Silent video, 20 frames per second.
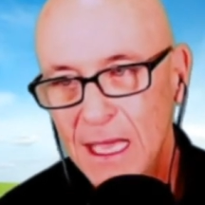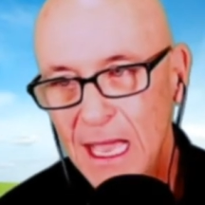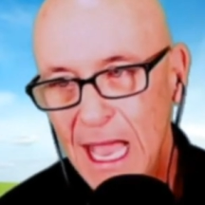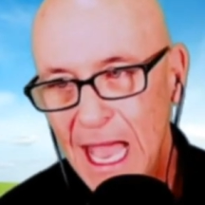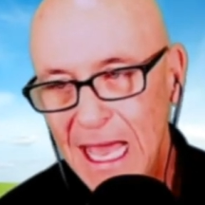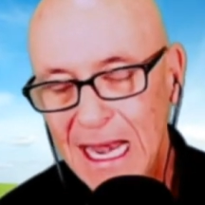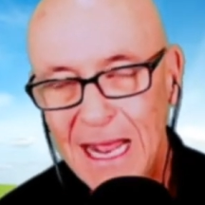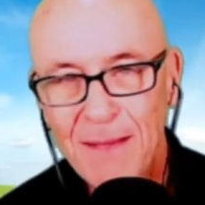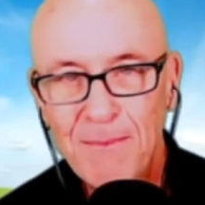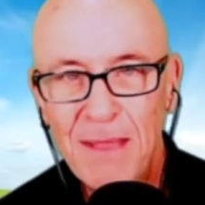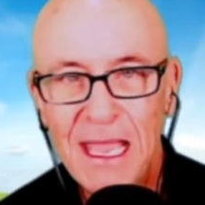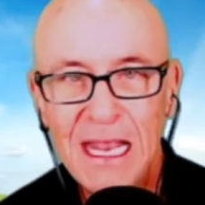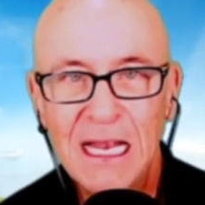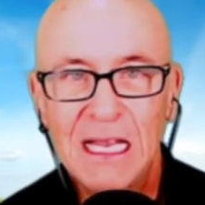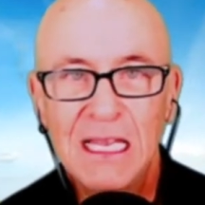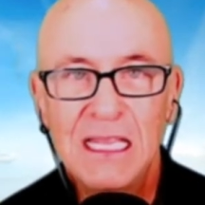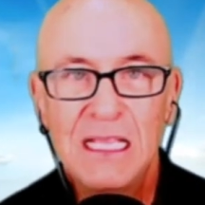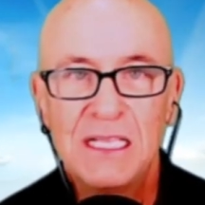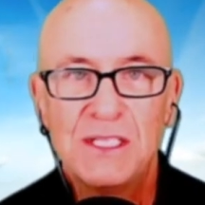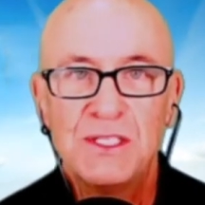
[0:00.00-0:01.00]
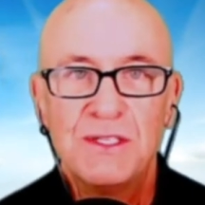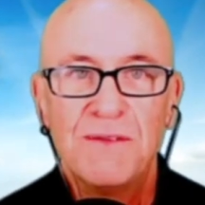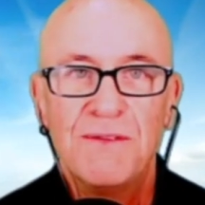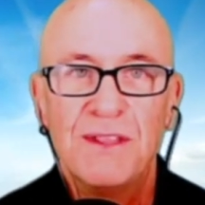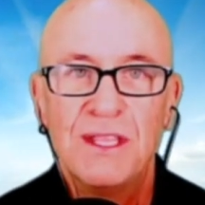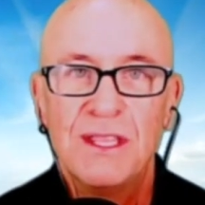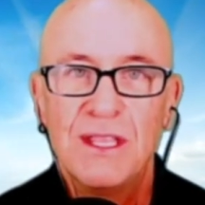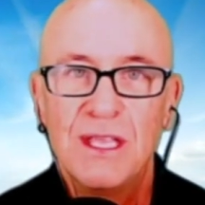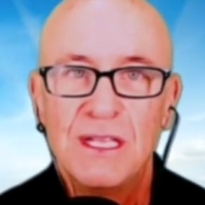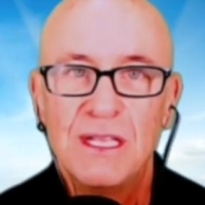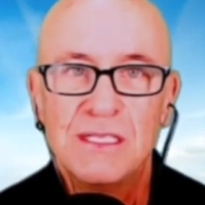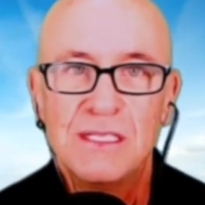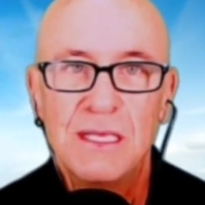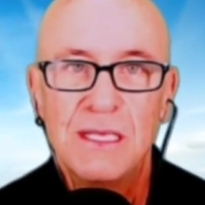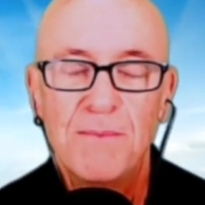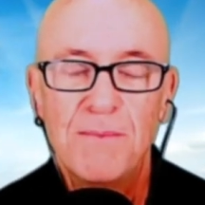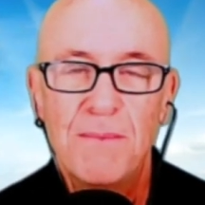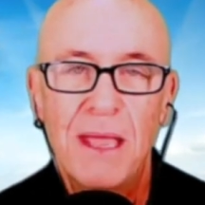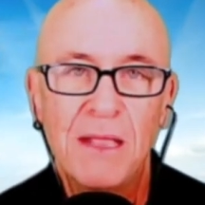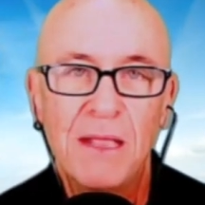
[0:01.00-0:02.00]
And I made a list of the things
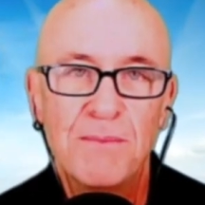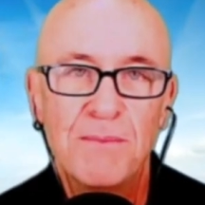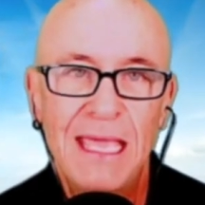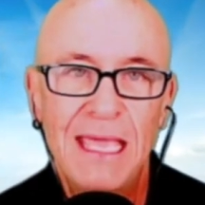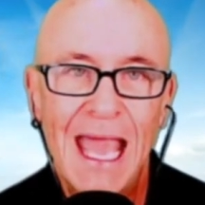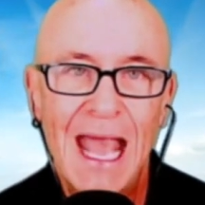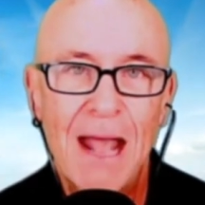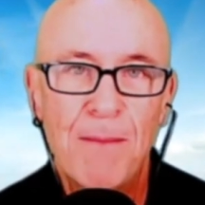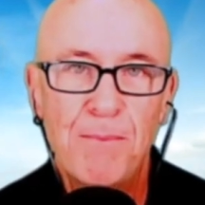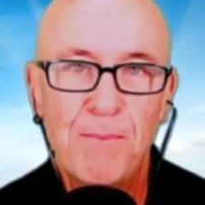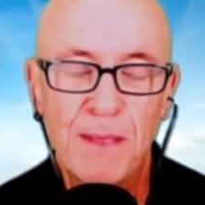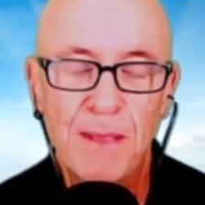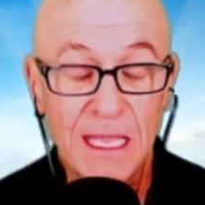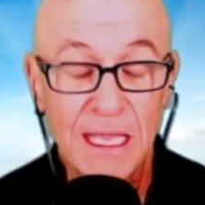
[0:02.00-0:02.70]
that make me happy.